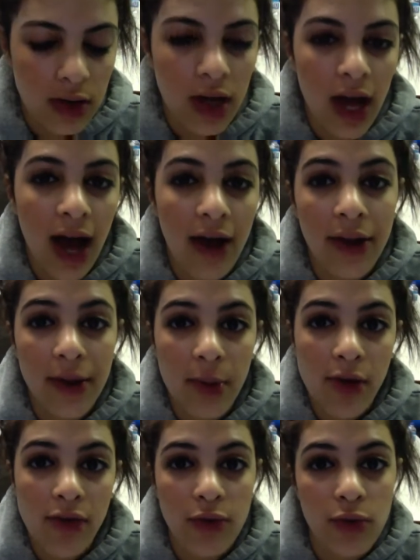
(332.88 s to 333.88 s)
How they
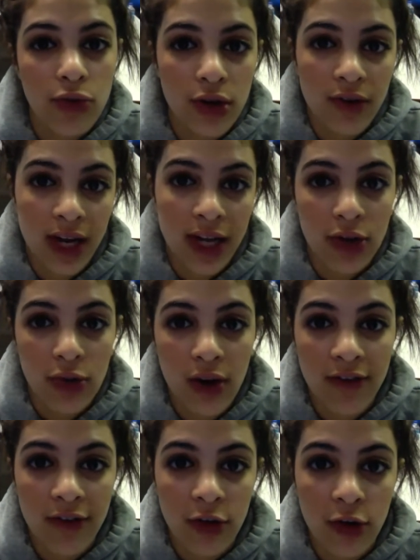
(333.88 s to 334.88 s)
both also relate to our
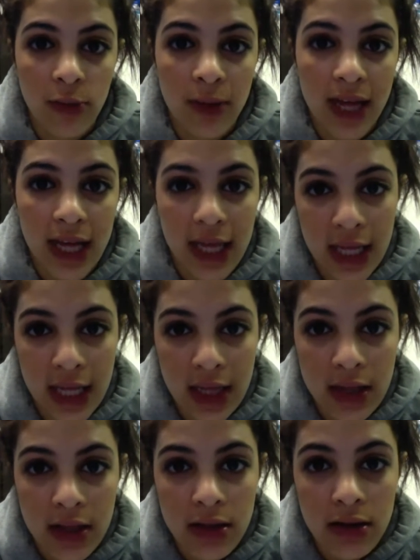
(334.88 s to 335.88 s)
film
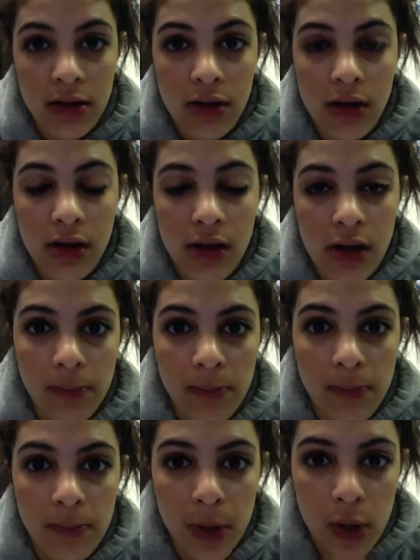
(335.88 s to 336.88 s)
is
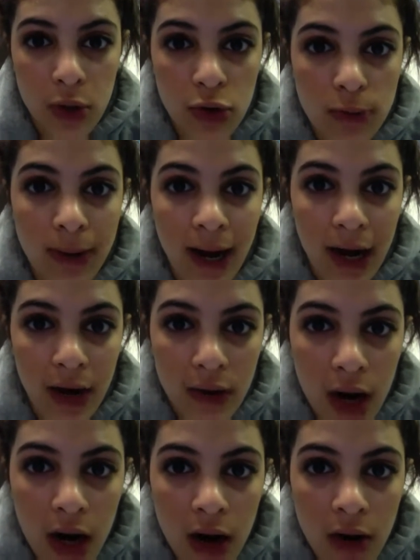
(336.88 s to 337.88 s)
because of
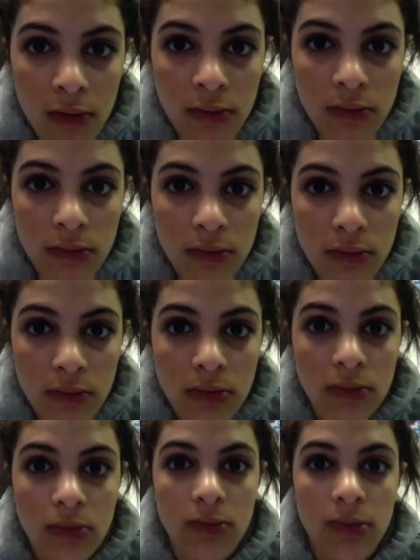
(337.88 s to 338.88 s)
background,
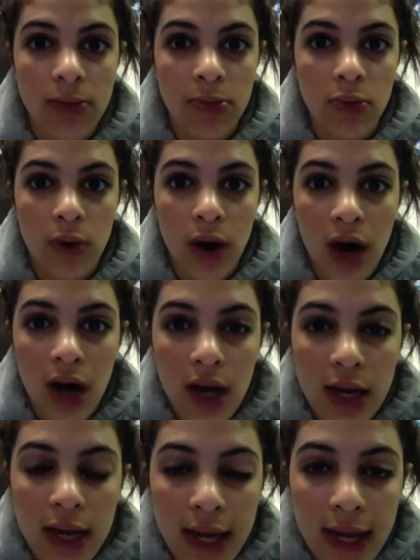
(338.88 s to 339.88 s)
people are
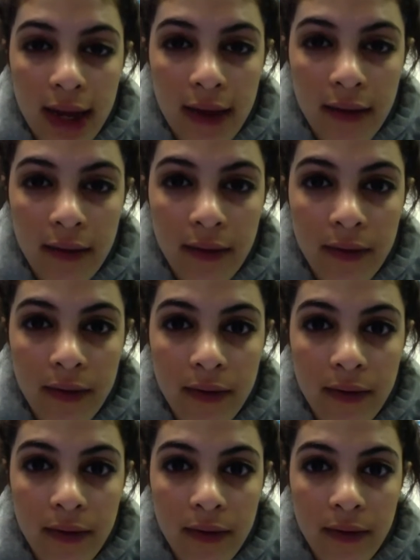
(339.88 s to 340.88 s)
in it.
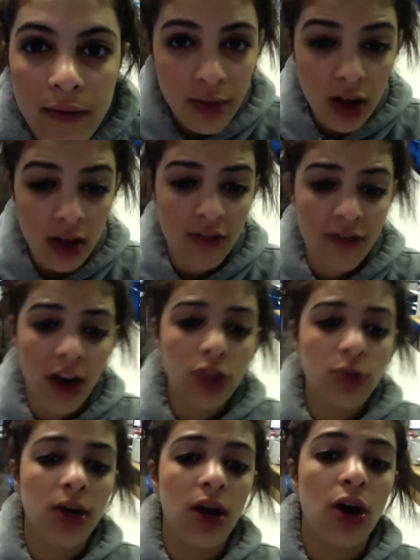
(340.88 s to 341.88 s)
First,
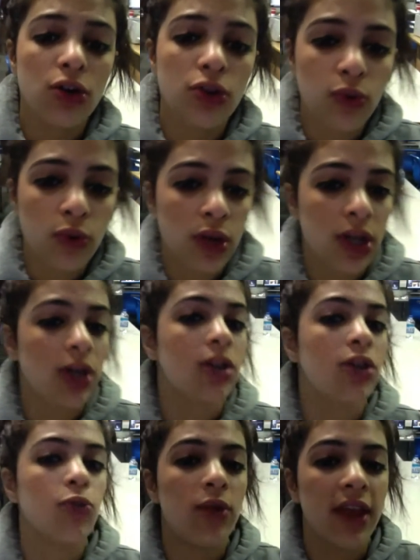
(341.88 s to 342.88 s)
we asked the
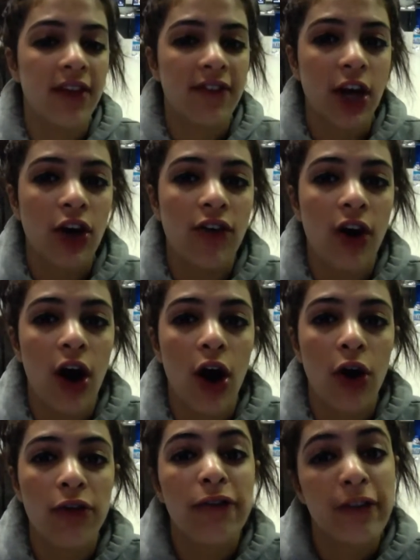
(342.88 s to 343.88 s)
audience what they think of our
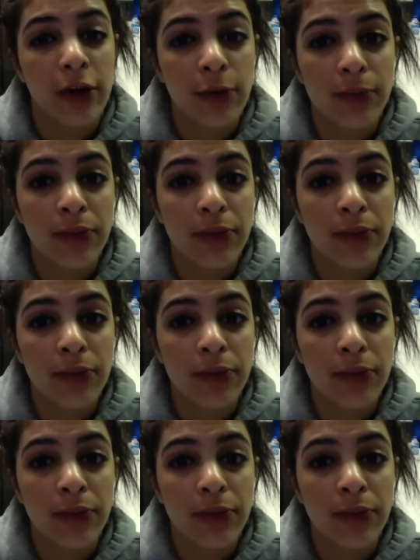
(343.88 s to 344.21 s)
film.